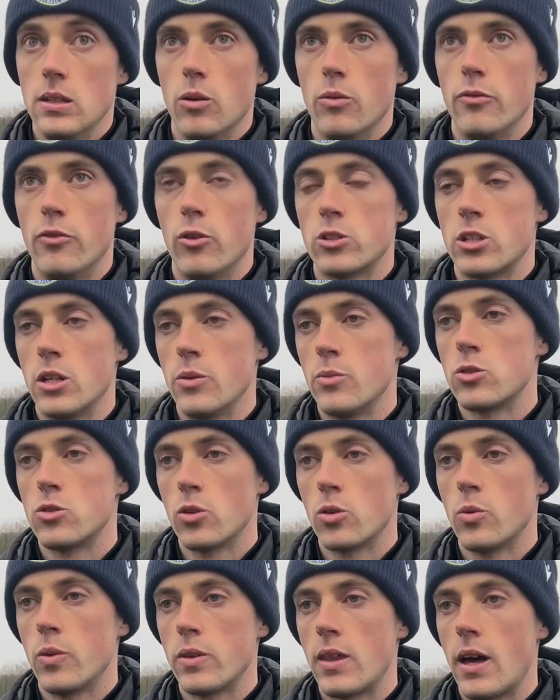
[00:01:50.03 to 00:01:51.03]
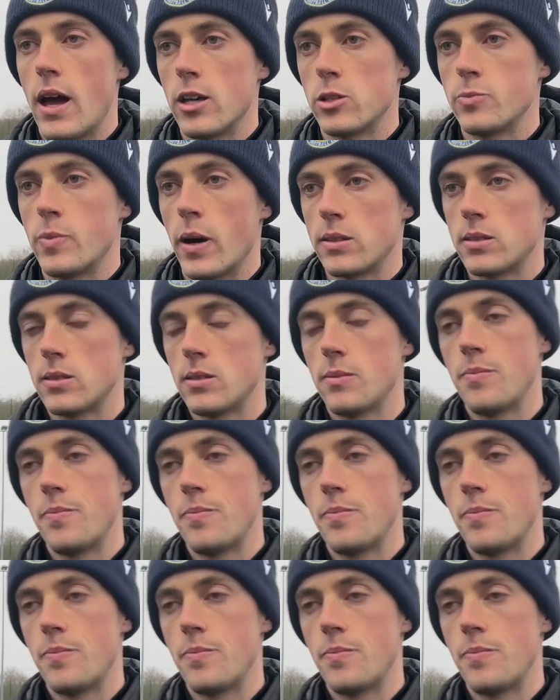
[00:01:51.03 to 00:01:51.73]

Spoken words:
unfortunately we struggled with that aspect.